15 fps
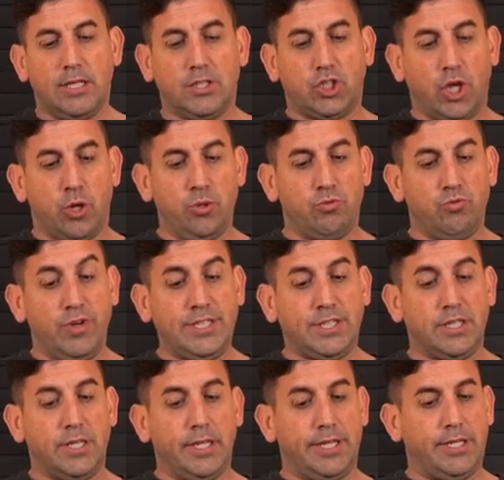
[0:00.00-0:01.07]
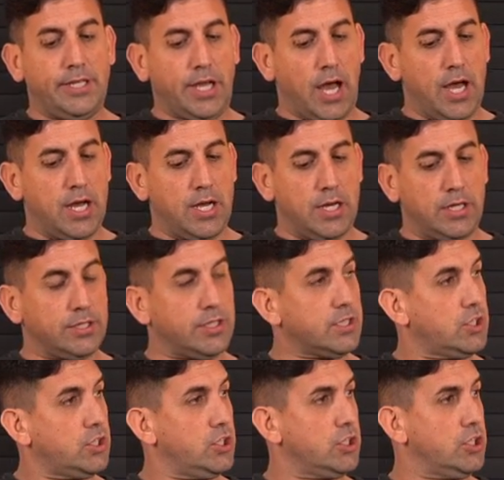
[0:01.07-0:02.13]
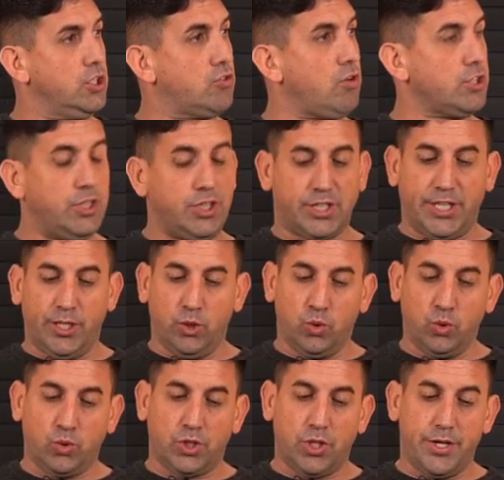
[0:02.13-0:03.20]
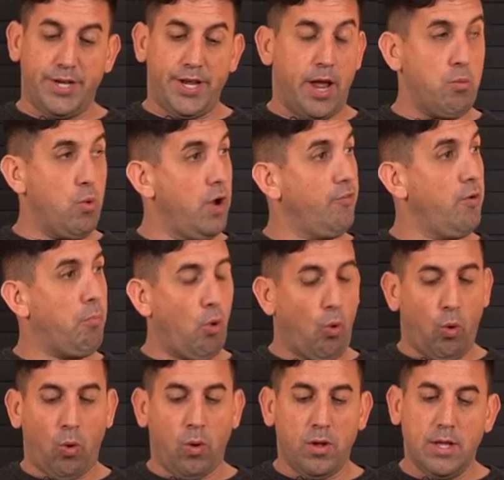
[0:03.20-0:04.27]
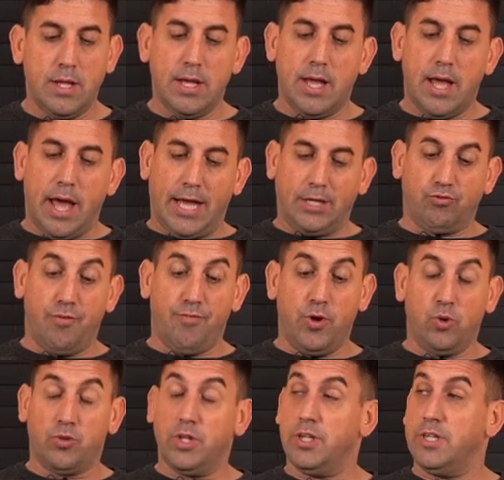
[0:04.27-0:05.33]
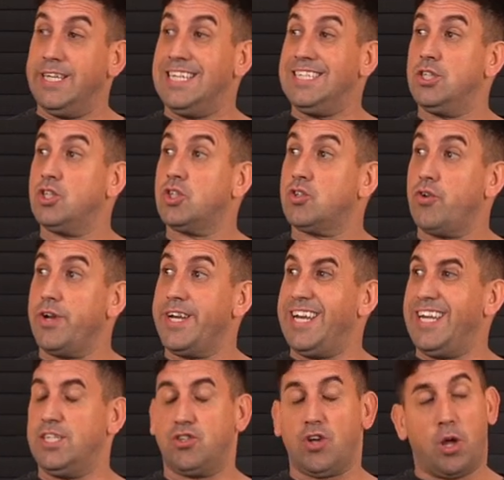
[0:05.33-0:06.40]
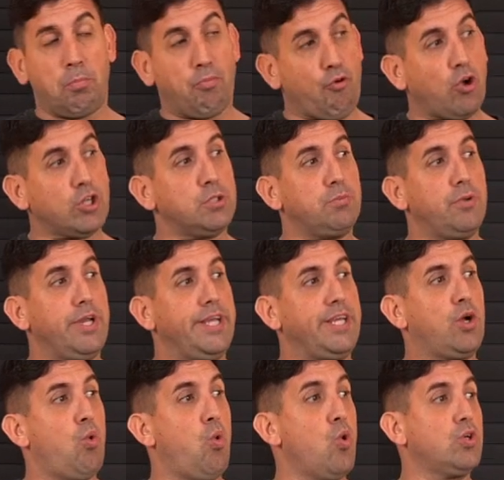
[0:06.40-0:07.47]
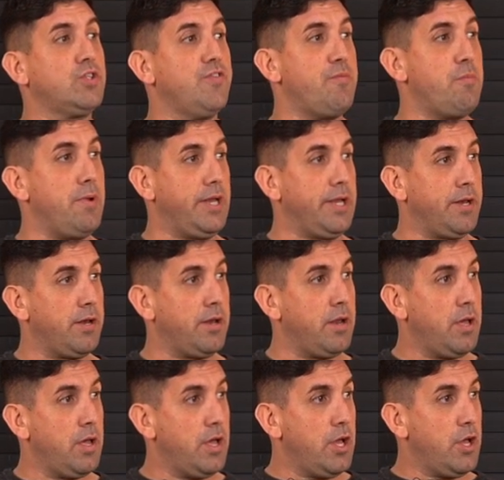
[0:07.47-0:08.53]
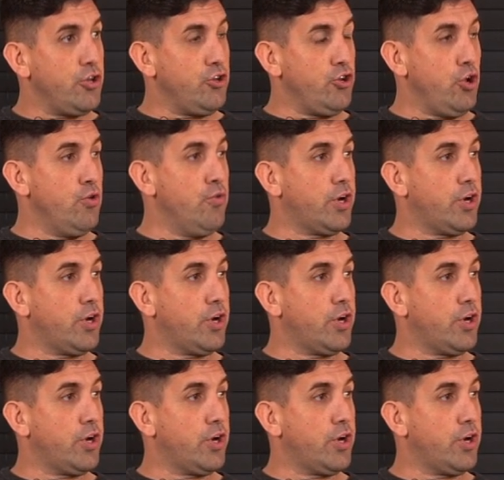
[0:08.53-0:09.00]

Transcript: So recently, a Construction Skills Network report has revealed that the industry needs approximately 250,000 new